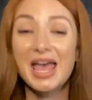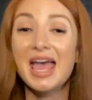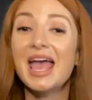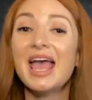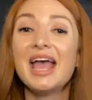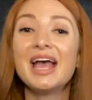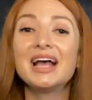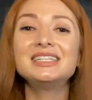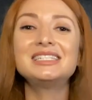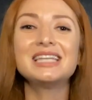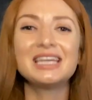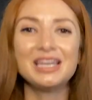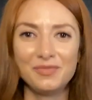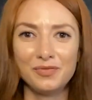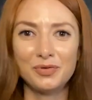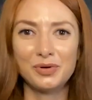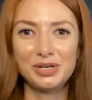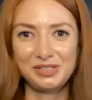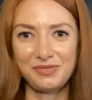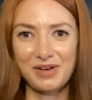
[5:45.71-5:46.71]
And
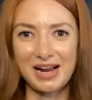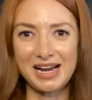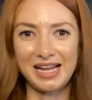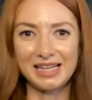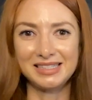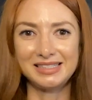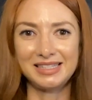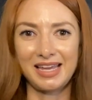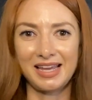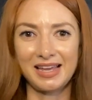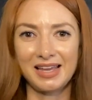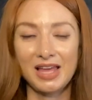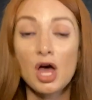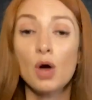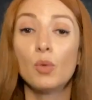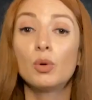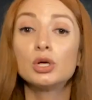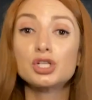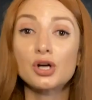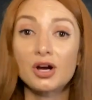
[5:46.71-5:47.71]
invoice financing,
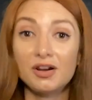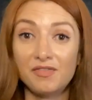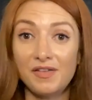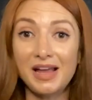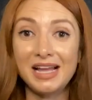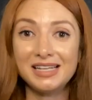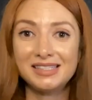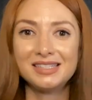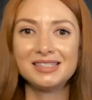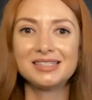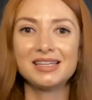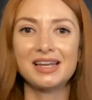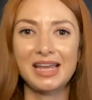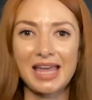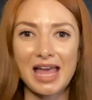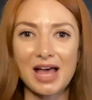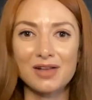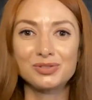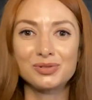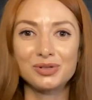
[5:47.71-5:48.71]
which are advances on
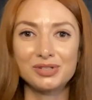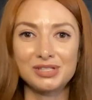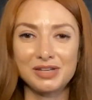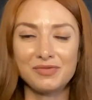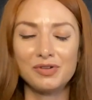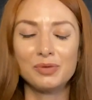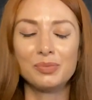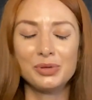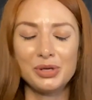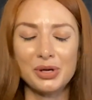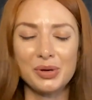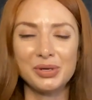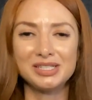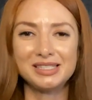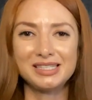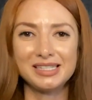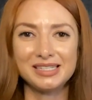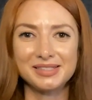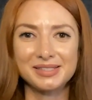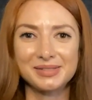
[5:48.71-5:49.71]
accounts receivable
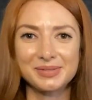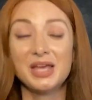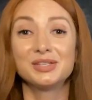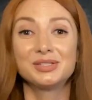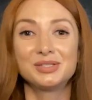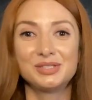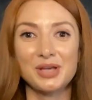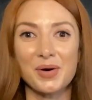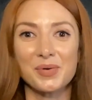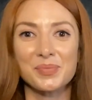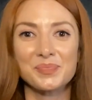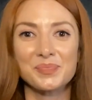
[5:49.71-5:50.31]
notices. So,